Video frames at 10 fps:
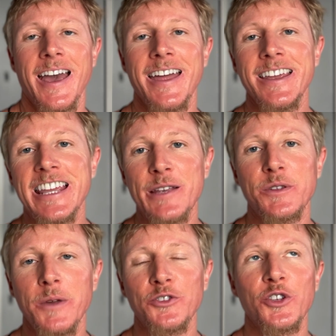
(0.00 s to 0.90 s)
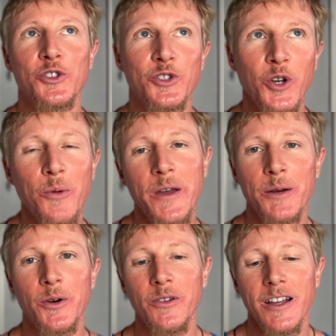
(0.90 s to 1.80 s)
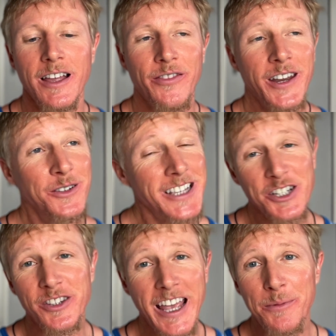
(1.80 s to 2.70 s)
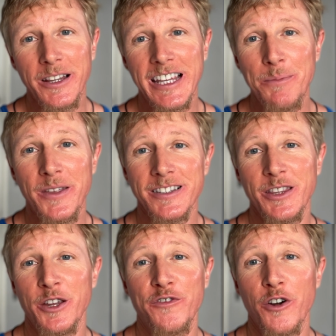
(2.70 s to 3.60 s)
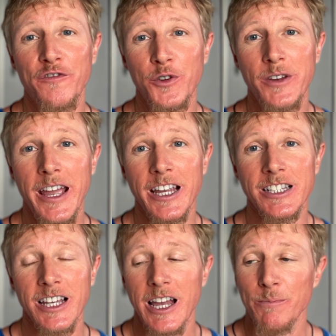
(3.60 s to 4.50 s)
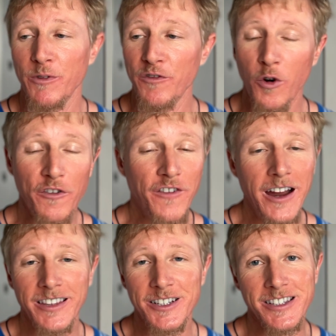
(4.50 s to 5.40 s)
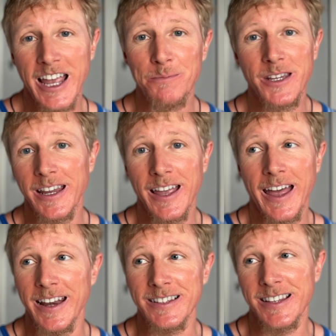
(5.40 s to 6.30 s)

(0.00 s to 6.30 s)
And it kept smells so minimal that I was actually able to keep things in there for a few days before finally just emptying it at,